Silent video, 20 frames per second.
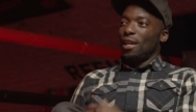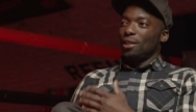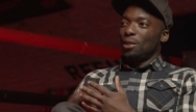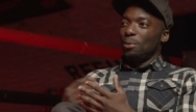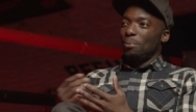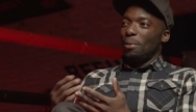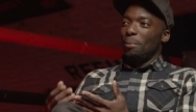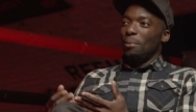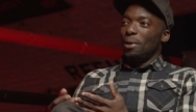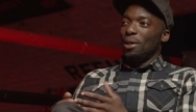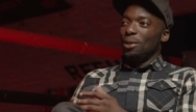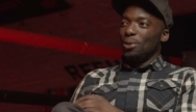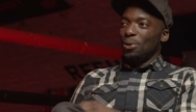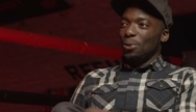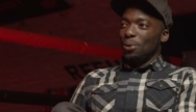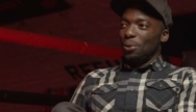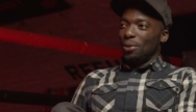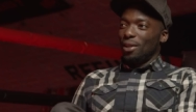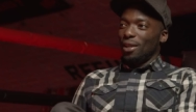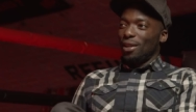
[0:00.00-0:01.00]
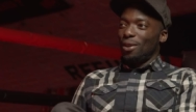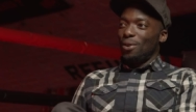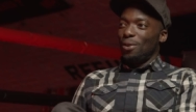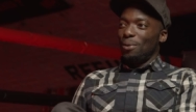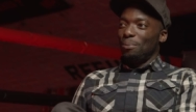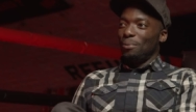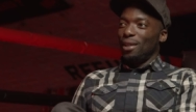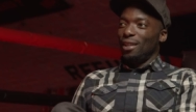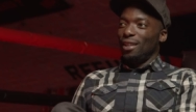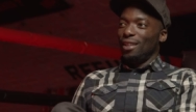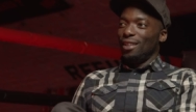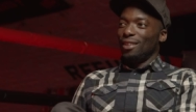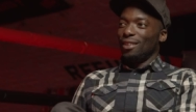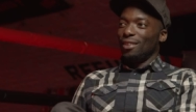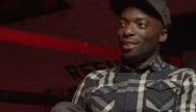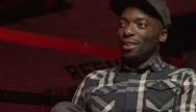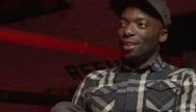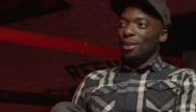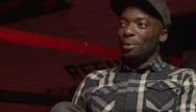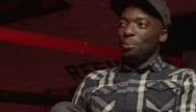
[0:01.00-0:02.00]
that to my mentor, they got me
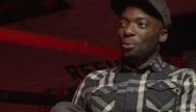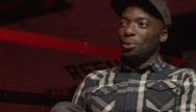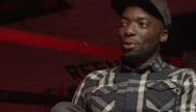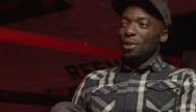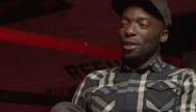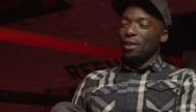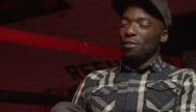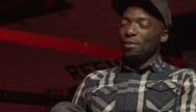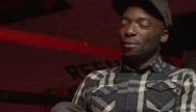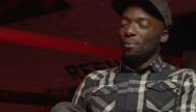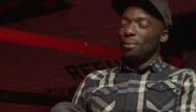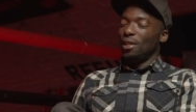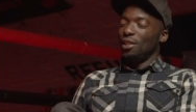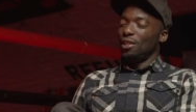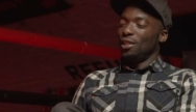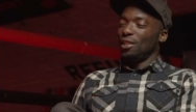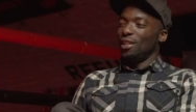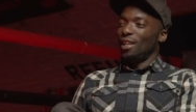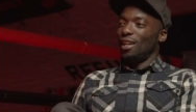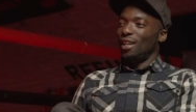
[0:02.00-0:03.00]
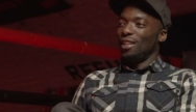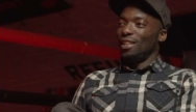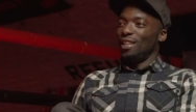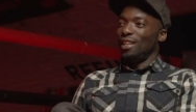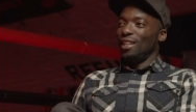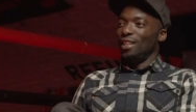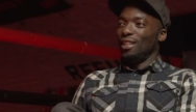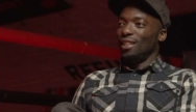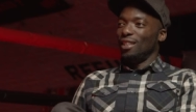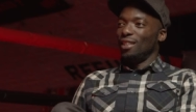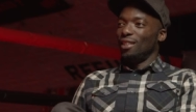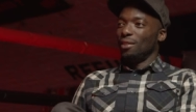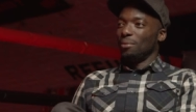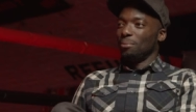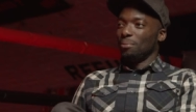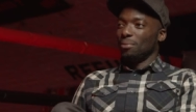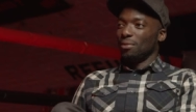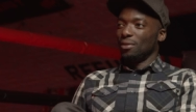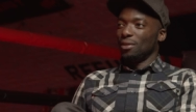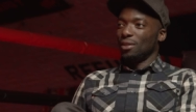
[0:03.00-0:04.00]
all the information that I needed
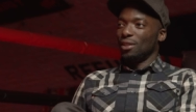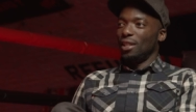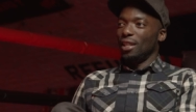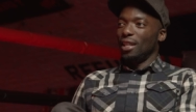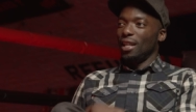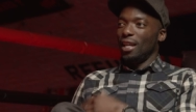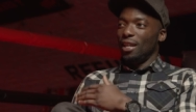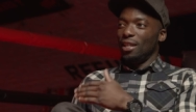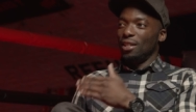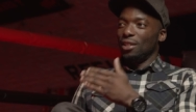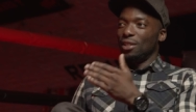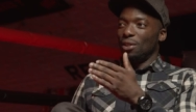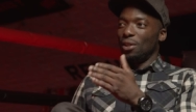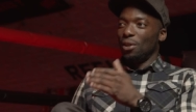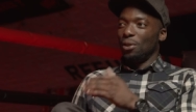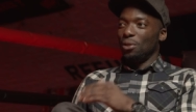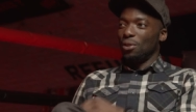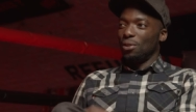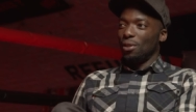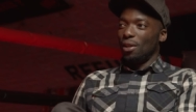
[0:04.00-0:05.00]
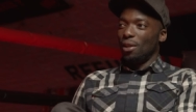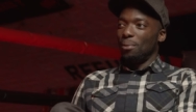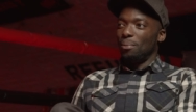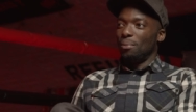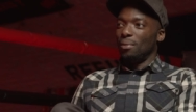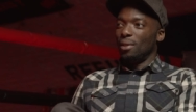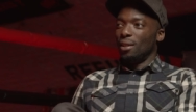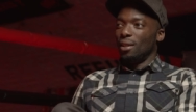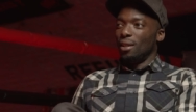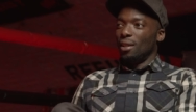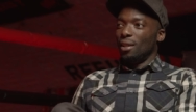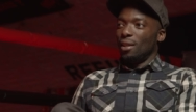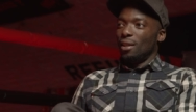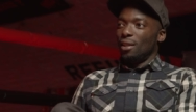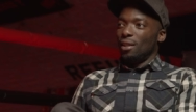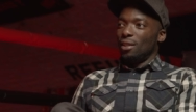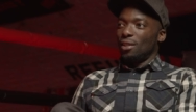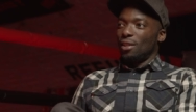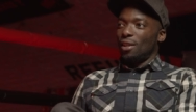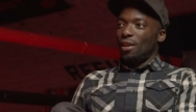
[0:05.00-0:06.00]
to get into those
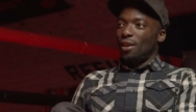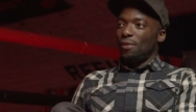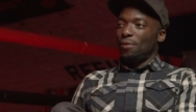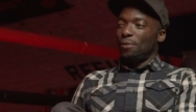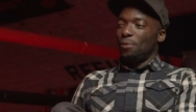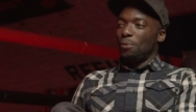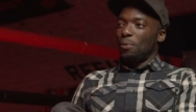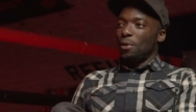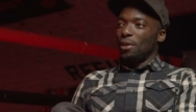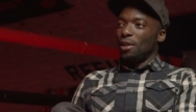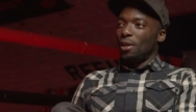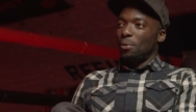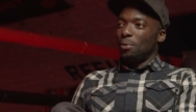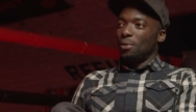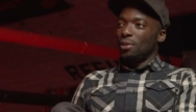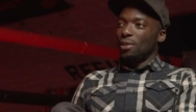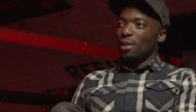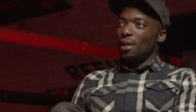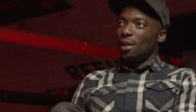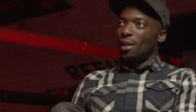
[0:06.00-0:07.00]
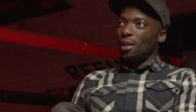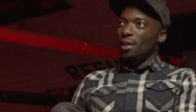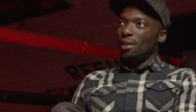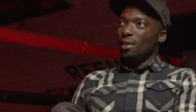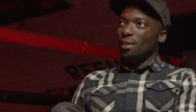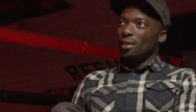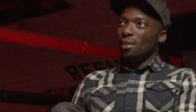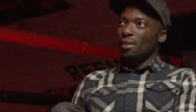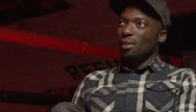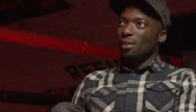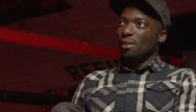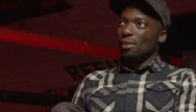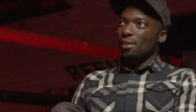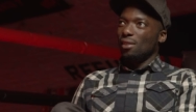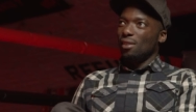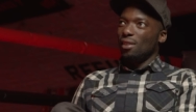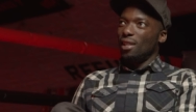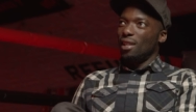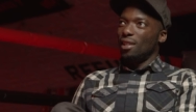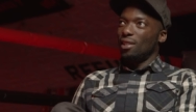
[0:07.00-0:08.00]
stuff when I was like,
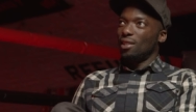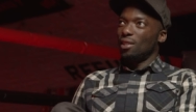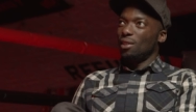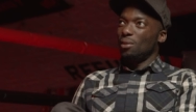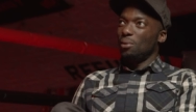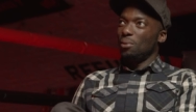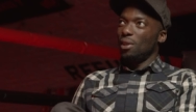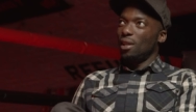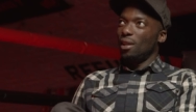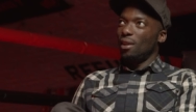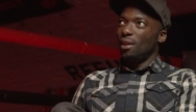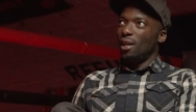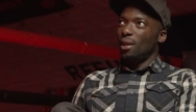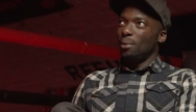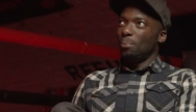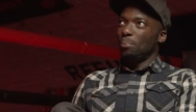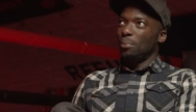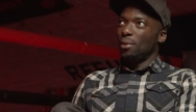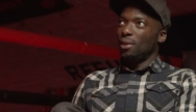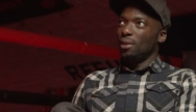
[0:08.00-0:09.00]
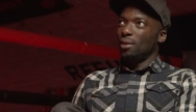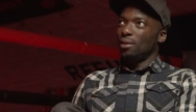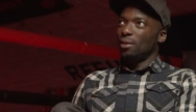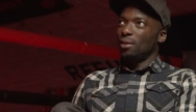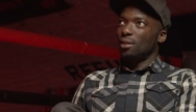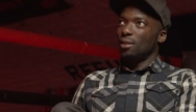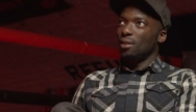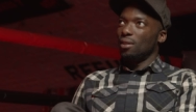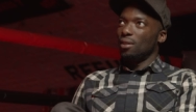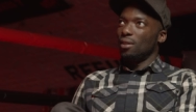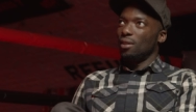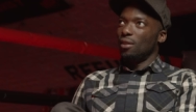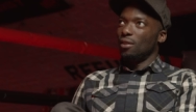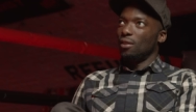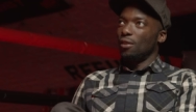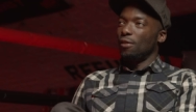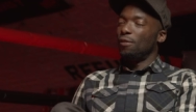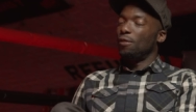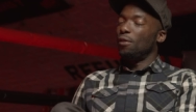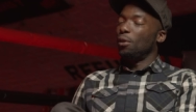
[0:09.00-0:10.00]
yeah, still year 8, but
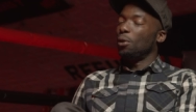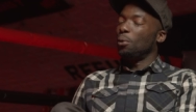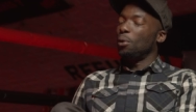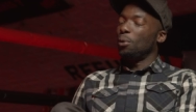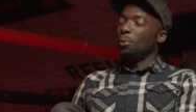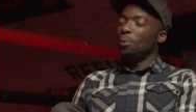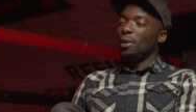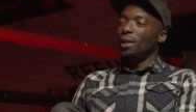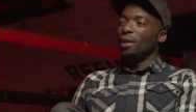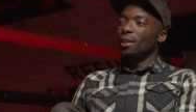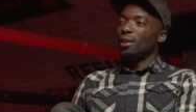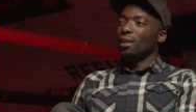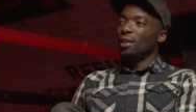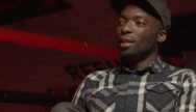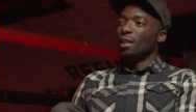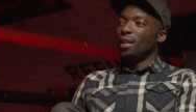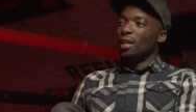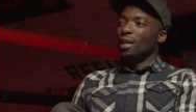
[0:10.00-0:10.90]
the following week.